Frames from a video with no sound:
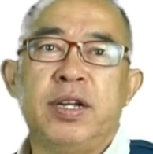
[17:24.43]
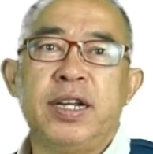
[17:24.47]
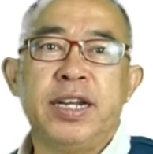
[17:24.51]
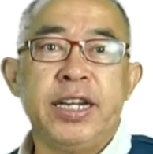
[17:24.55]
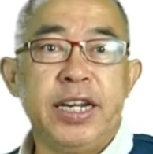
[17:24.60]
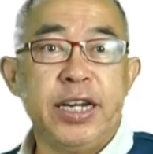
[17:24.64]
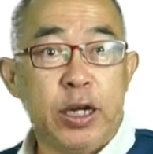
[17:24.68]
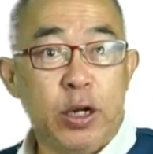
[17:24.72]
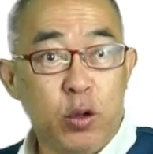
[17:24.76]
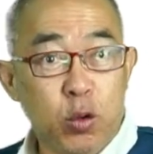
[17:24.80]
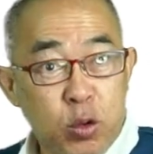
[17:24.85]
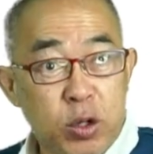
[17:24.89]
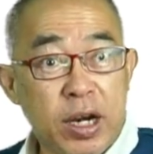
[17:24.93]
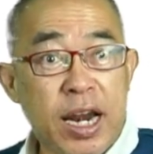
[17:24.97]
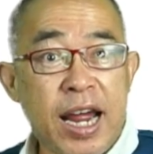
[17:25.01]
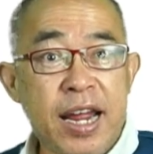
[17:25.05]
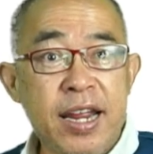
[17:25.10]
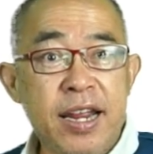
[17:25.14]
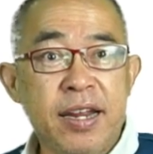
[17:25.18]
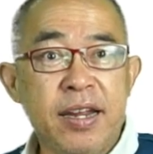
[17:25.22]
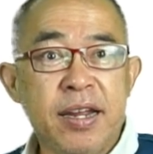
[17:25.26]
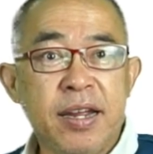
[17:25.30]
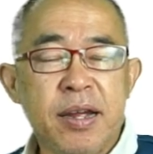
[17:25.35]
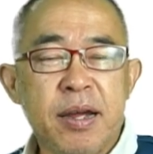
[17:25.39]
It looked
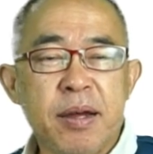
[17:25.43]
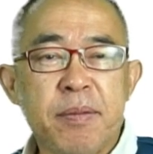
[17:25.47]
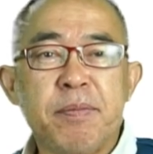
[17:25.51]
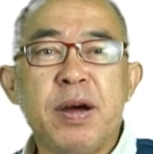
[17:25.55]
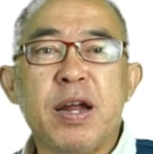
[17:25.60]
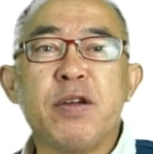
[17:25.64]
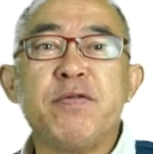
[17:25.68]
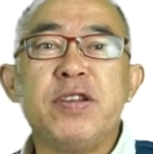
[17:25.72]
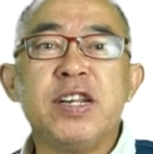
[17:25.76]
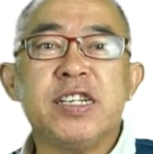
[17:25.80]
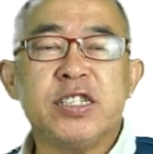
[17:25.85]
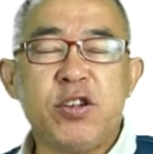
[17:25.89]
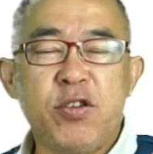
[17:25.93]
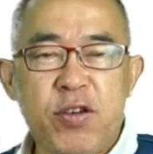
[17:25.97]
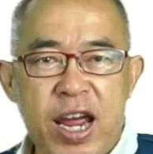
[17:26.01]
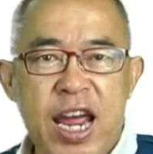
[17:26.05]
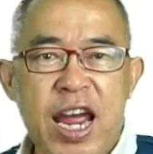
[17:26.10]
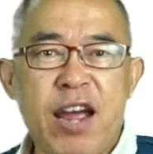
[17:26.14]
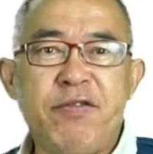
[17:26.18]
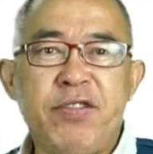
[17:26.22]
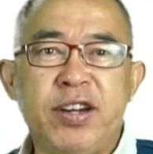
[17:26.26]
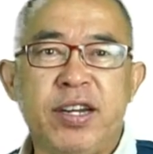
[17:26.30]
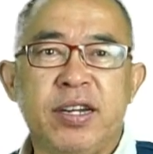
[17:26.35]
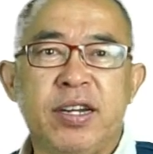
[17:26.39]
like, but we still
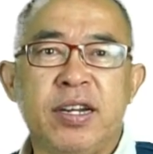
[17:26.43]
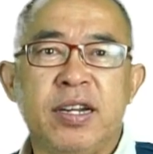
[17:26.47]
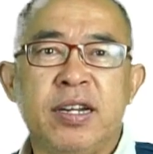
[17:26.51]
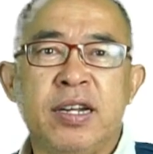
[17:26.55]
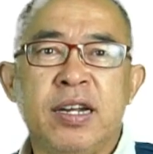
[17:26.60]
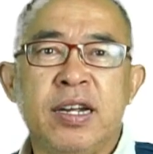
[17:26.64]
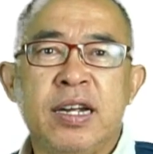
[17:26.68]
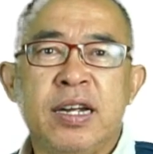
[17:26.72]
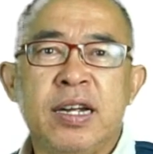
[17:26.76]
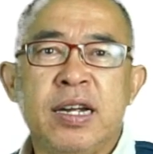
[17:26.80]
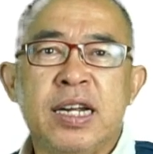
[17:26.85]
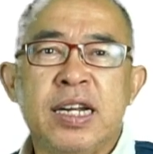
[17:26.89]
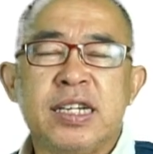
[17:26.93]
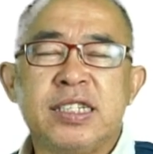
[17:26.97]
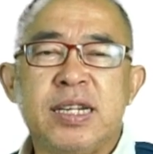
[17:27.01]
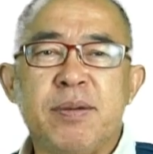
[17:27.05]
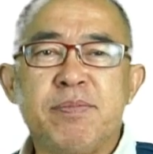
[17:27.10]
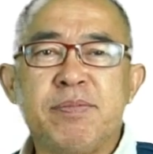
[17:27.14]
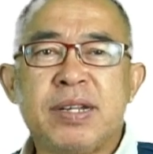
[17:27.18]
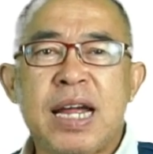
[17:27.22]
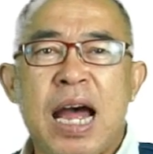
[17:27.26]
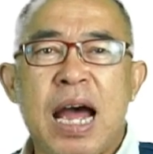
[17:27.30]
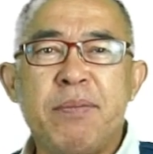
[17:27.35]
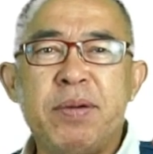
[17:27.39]
have it.
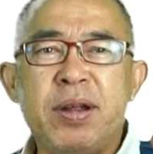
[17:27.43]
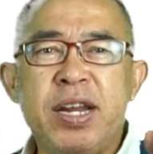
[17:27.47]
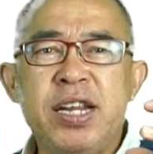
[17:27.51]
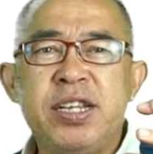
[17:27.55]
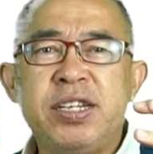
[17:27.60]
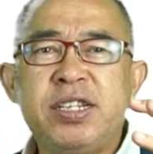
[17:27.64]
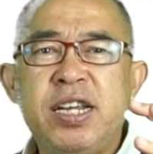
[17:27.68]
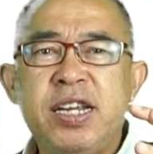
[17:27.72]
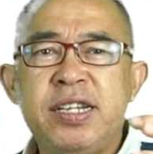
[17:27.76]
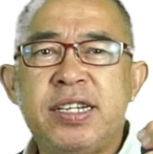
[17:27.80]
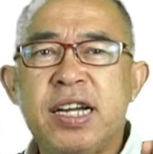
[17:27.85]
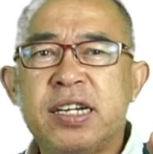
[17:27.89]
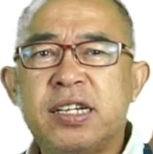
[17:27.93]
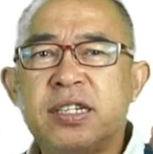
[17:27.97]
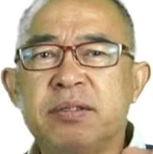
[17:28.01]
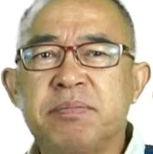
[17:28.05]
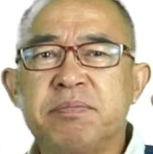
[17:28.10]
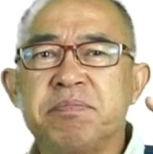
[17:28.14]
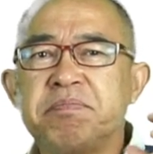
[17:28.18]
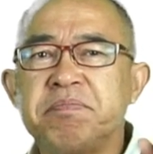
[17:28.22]
Sometimes energy just